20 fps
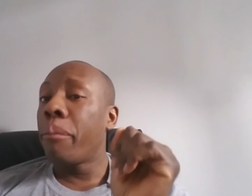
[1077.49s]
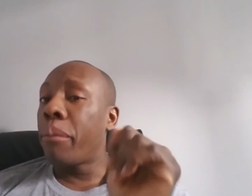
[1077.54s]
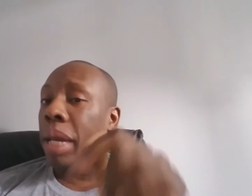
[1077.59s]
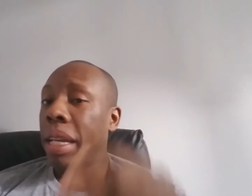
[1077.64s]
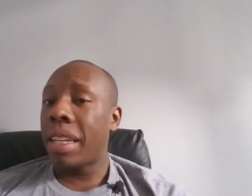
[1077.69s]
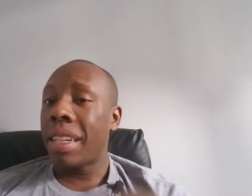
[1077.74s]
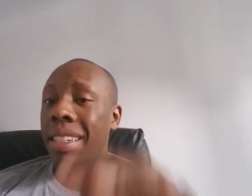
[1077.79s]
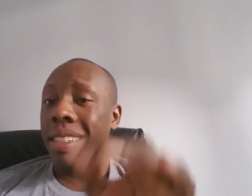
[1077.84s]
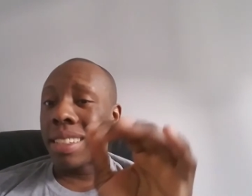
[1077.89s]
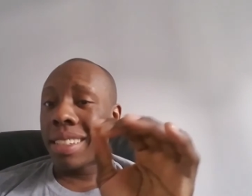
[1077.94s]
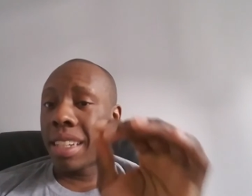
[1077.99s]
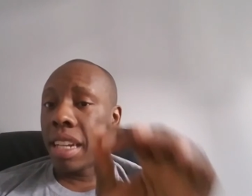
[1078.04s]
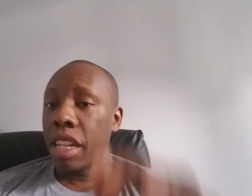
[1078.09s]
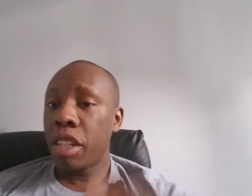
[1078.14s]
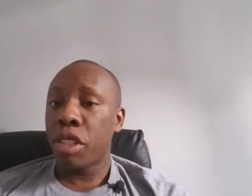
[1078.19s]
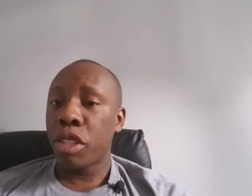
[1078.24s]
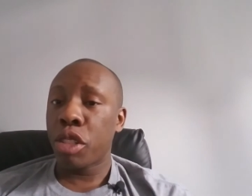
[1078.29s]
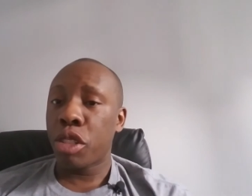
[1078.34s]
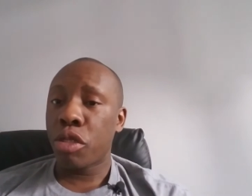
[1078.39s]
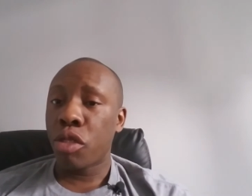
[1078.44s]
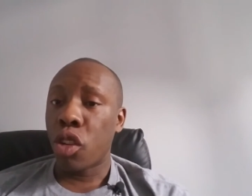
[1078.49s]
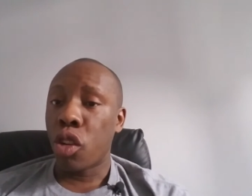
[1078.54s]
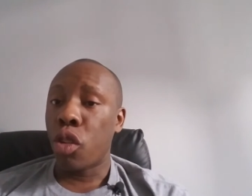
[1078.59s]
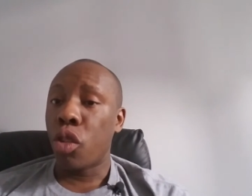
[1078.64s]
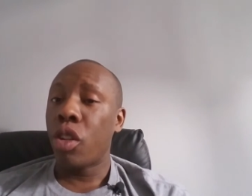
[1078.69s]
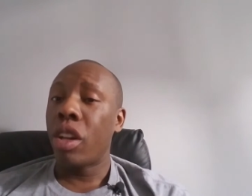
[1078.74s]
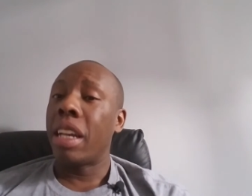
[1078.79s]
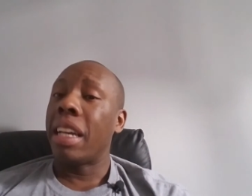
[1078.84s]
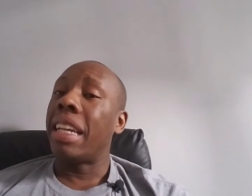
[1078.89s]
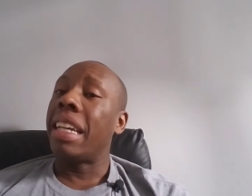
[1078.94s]
because gun
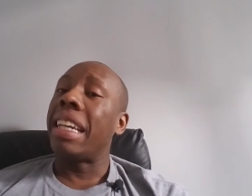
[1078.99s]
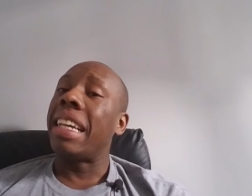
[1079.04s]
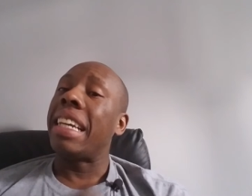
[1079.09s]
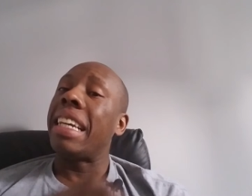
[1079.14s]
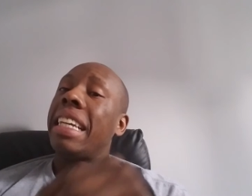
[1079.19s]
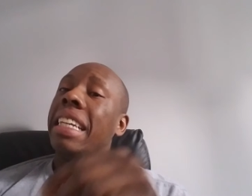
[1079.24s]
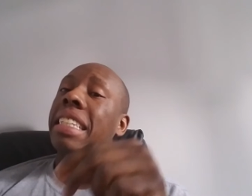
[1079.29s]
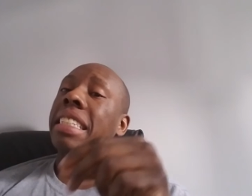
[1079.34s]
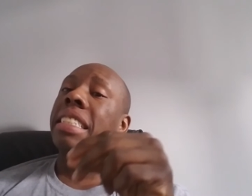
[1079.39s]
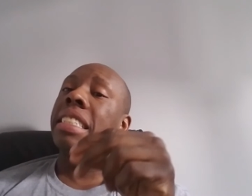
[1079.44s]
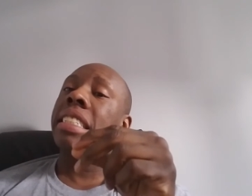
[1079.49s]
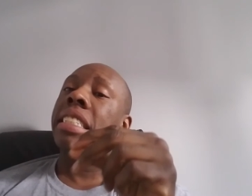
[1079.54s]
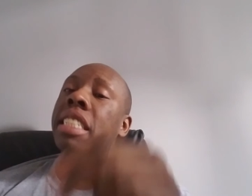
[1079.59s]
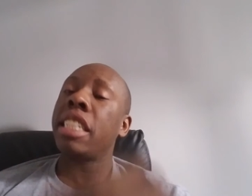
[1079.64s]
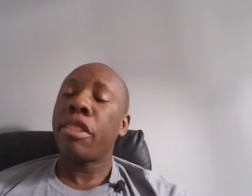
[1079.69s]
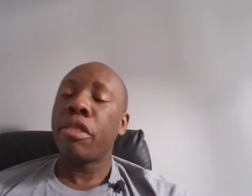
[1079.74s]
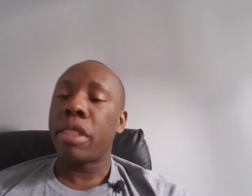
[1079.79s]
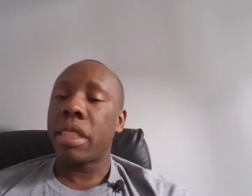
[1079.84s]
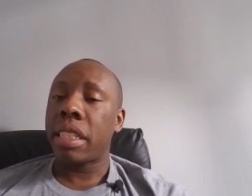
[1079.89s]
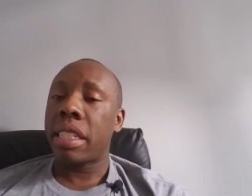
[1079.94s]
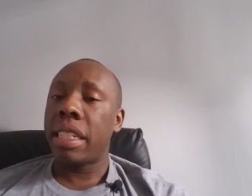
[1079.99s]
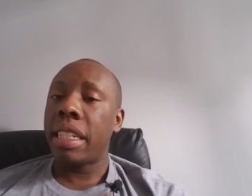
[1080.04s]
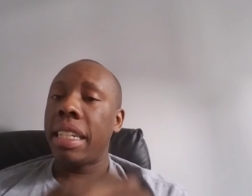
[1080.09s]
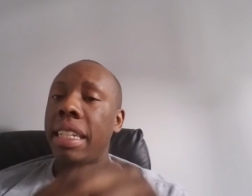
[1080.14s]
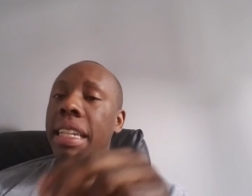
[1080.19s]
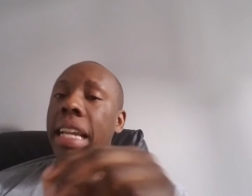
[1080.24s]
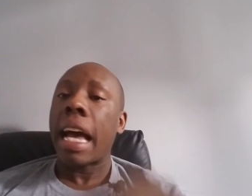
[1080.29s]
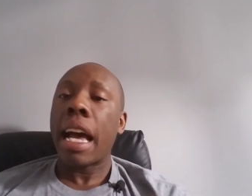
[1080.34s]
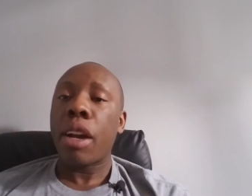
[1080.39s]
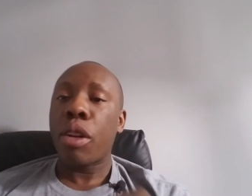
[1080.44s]
control is
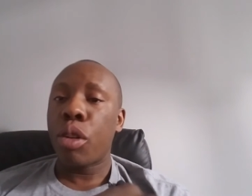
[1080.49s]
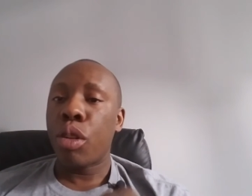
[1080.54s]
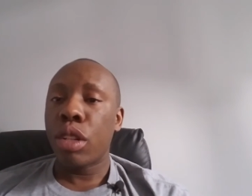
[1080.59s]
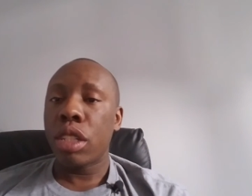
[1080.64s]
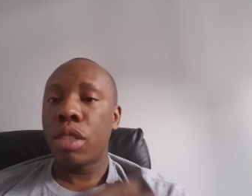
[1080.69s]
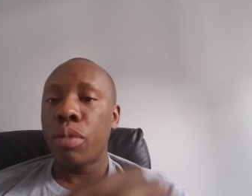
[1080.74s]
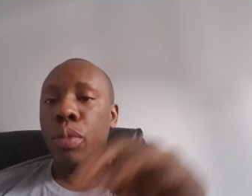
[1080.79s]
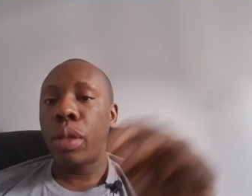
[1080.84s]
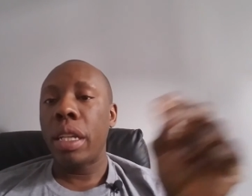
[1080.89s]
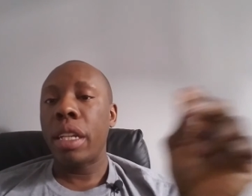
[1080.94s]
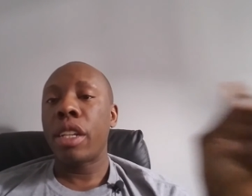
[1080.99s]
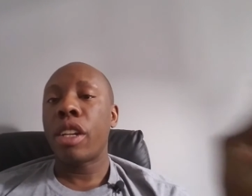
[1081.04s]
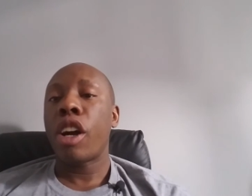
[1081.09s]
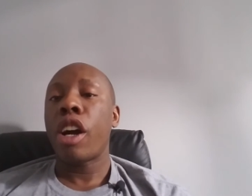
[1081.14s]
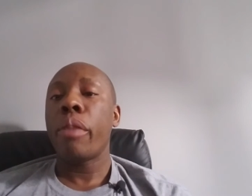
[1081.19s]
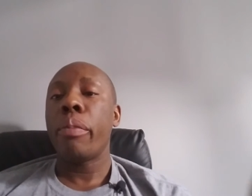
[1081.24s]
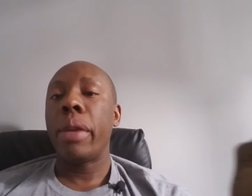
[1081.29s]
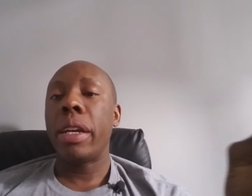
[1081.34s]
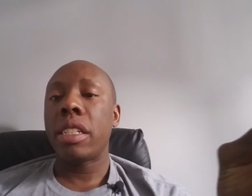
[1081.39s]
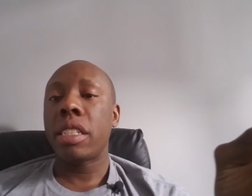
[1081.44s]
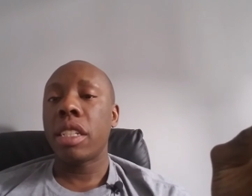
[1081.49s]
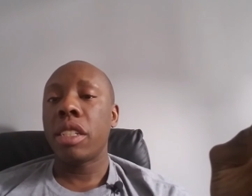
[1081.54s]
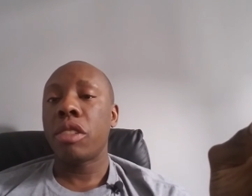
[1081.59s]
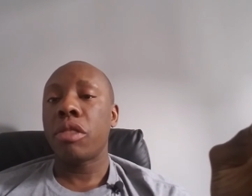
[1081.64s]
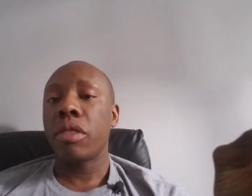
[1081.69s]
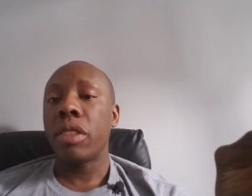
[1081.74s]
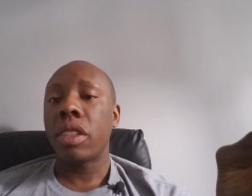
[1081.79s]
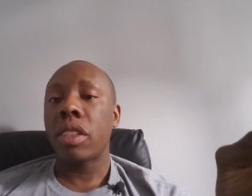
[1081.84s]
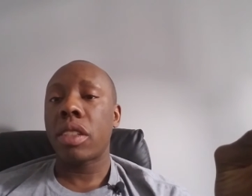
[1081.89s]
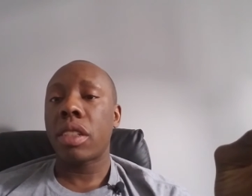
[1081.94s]
seriously not going to be in our best
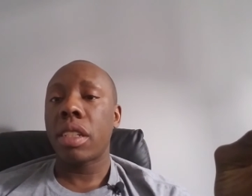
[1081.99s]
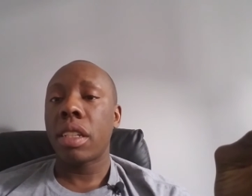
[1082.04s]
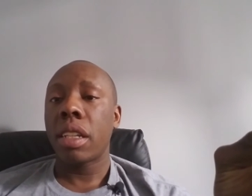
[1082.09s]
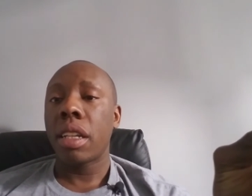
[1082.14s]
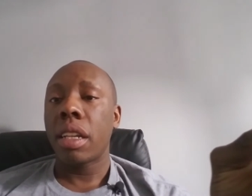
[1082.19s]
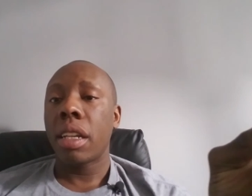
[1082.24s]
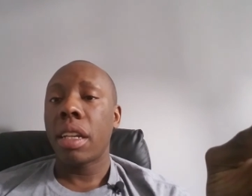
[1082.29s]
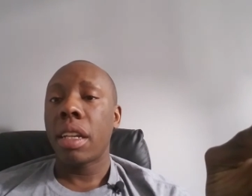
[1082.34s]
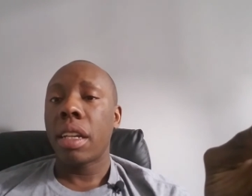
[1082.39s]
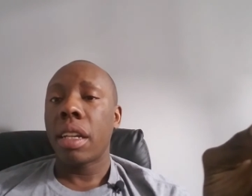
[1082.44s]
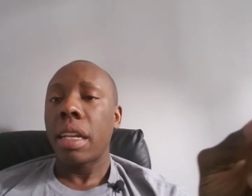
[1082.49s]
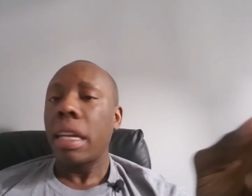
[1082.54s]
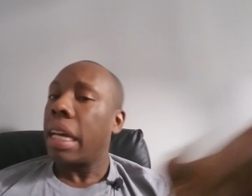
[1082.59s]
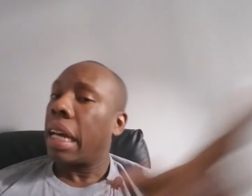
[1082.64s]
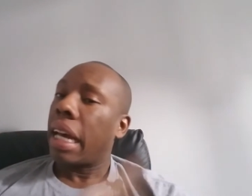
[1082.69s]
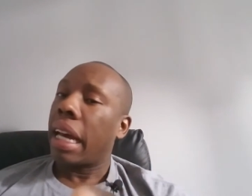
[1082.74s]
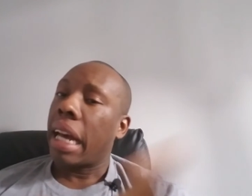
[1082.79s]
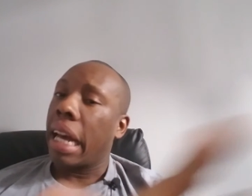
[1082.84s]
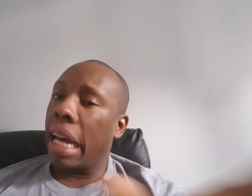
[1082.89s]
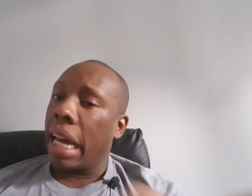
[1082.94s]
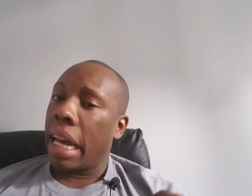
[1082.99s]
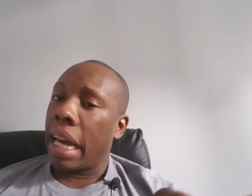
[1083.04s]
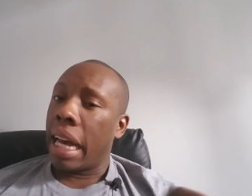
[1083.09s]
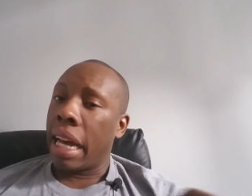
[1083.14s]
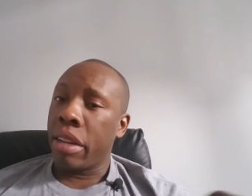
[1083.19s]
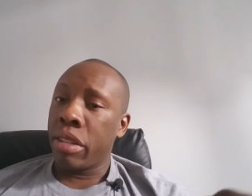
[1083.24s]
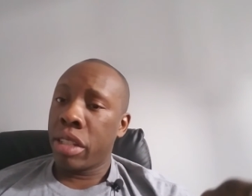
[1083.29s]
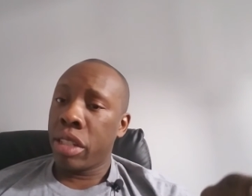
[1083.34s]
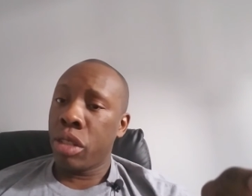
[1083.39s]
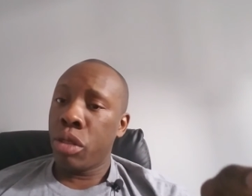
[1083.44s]
interest.
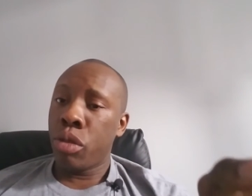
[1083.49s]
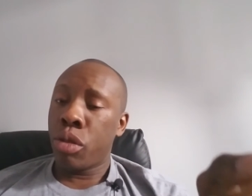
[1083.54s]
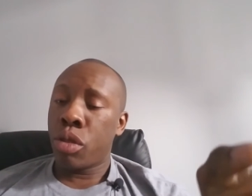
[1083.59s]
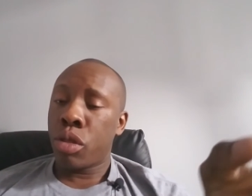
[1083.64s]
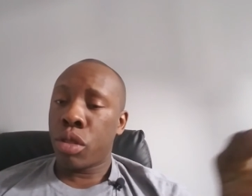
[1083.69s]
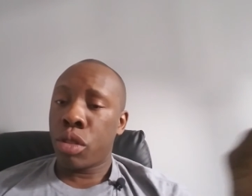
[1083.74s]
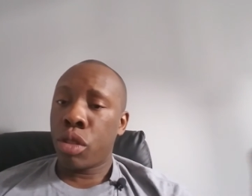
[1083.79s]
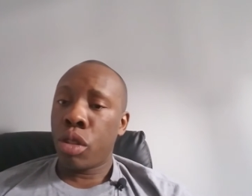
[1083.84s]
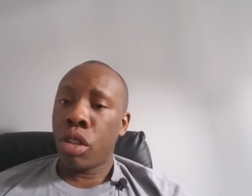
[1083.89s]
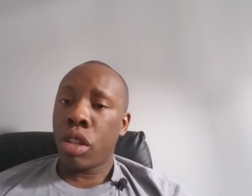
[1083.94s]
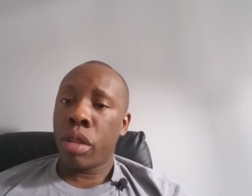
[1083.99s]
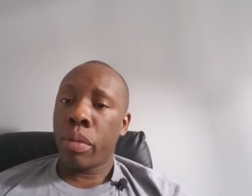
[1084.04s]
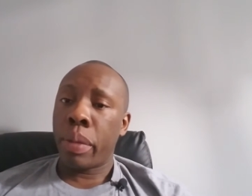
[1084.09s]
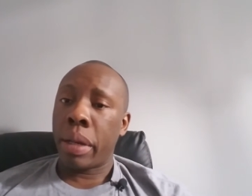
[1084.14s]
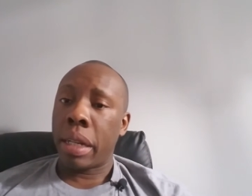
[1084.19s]
How can you talk